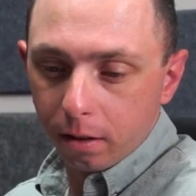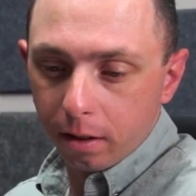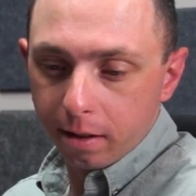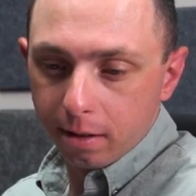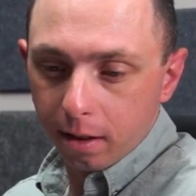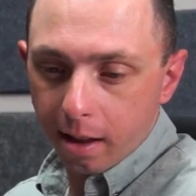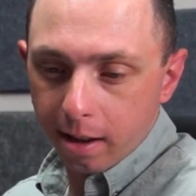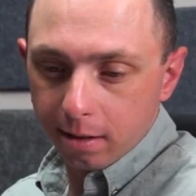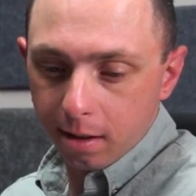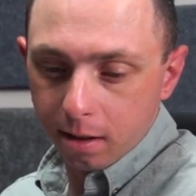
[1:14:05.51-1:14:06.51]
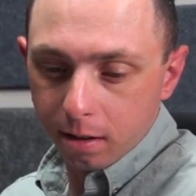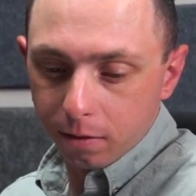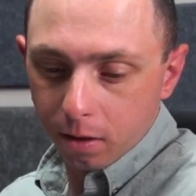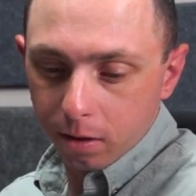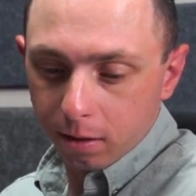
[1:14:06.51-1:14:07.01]
listed last on this
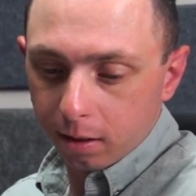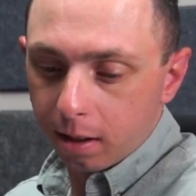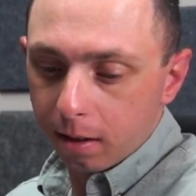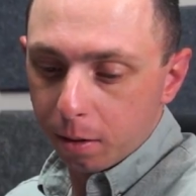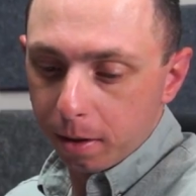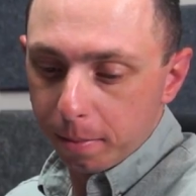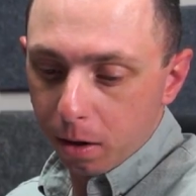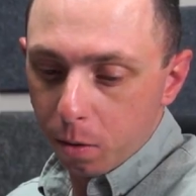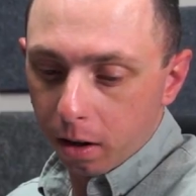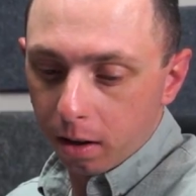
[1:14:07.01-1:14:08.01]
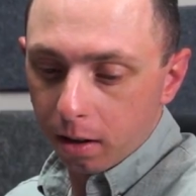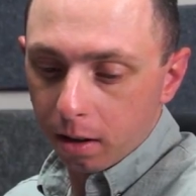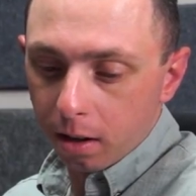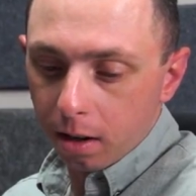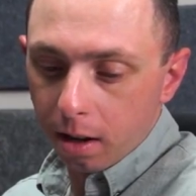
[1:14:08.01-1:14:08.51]
first, because I think it'll be a bit quicker,
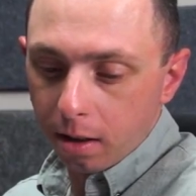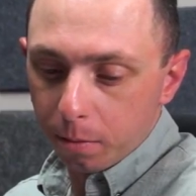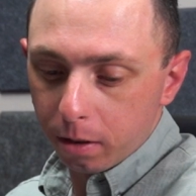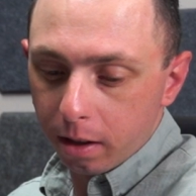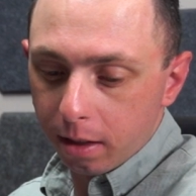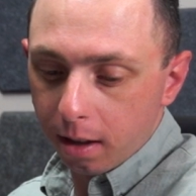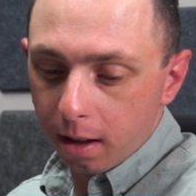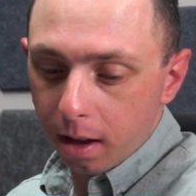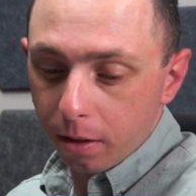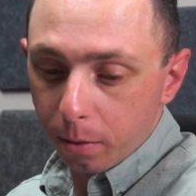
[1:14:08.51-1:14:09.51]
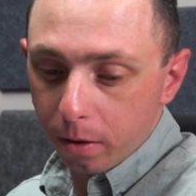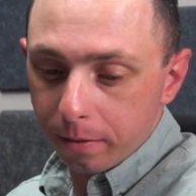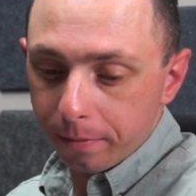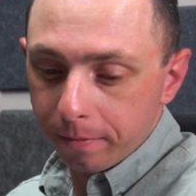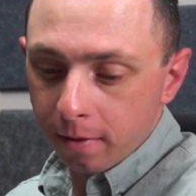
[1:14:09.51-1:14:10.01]
and then we'll hit the other
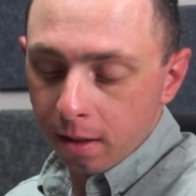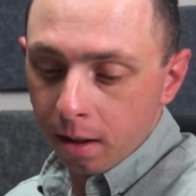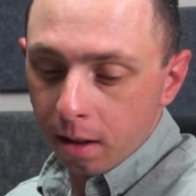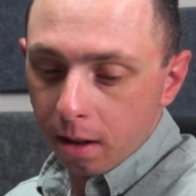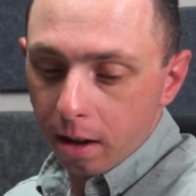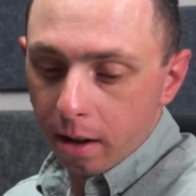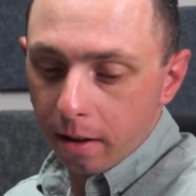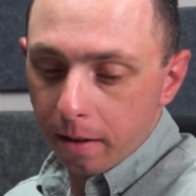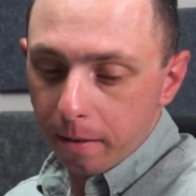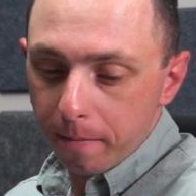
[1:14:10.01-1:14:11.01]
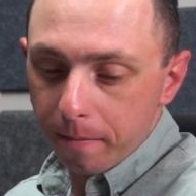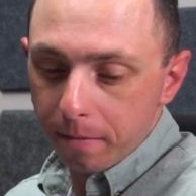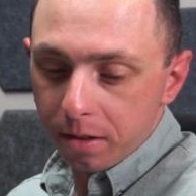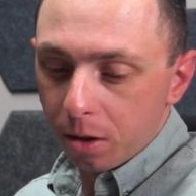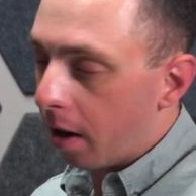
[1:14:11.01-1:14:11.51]
one.
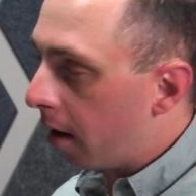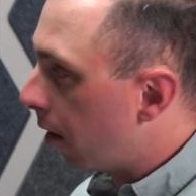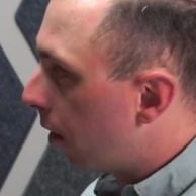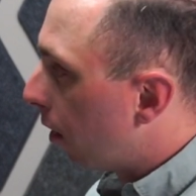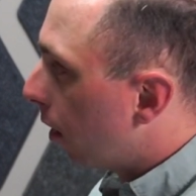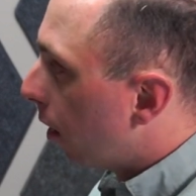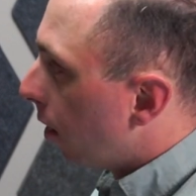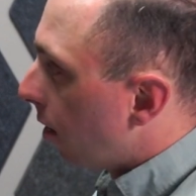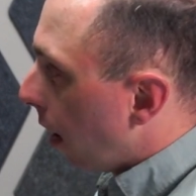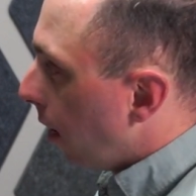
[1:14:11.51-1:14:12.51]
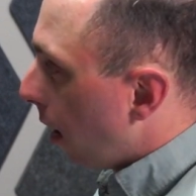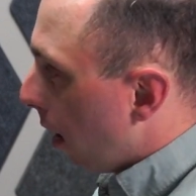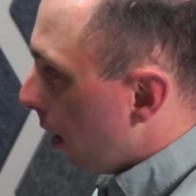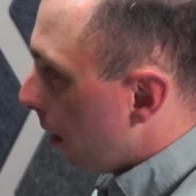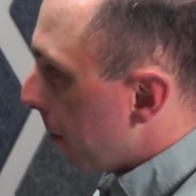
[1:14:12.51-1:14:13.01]
So on sine
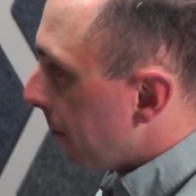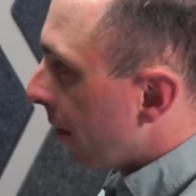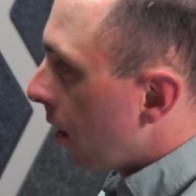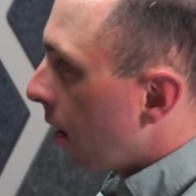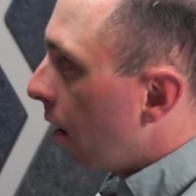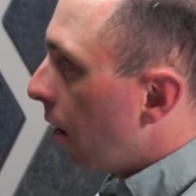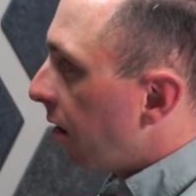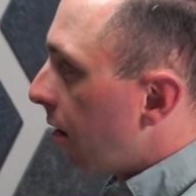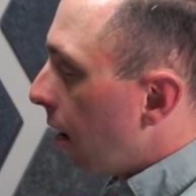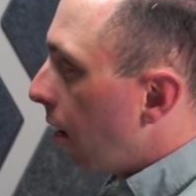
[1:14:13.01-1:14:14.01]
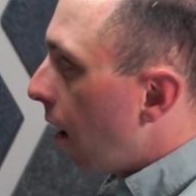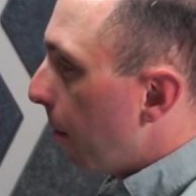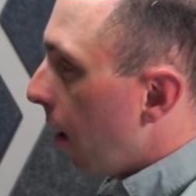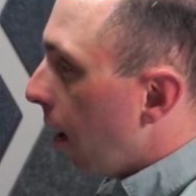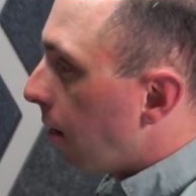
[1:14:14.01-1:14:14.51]
die, the Senate
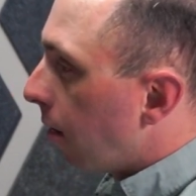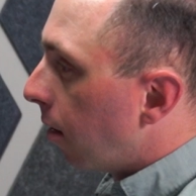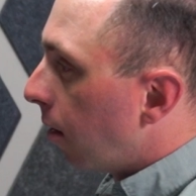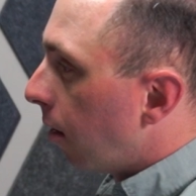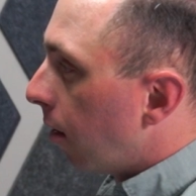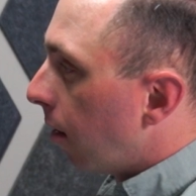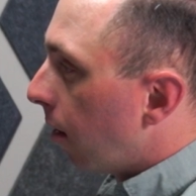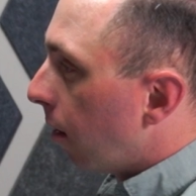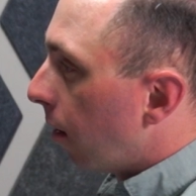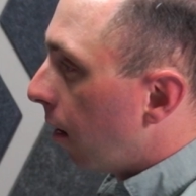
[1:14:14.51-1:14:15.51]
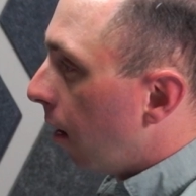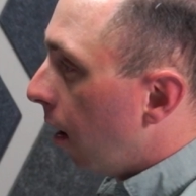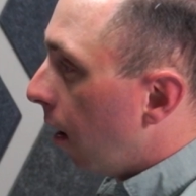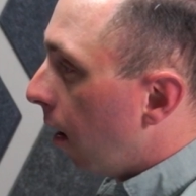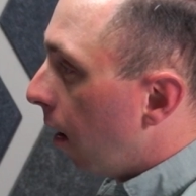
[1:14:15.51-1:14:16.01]
nominates
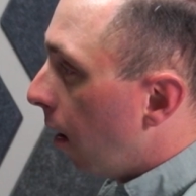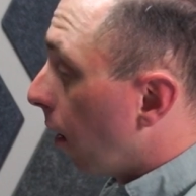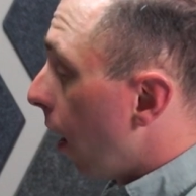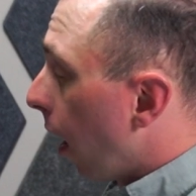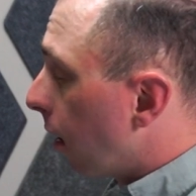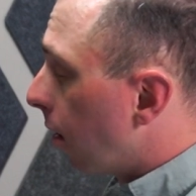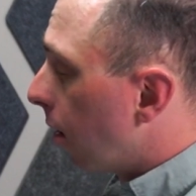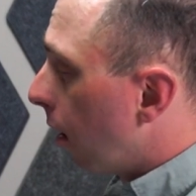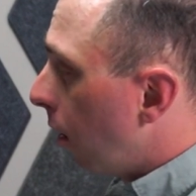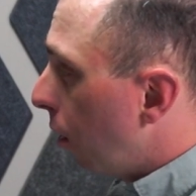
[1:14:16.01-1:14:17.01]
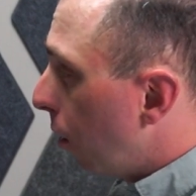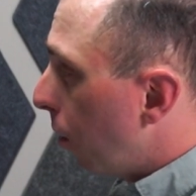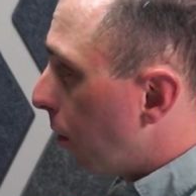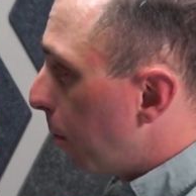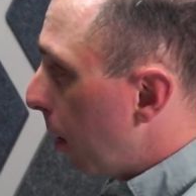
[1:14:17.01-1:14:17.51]
and elects a new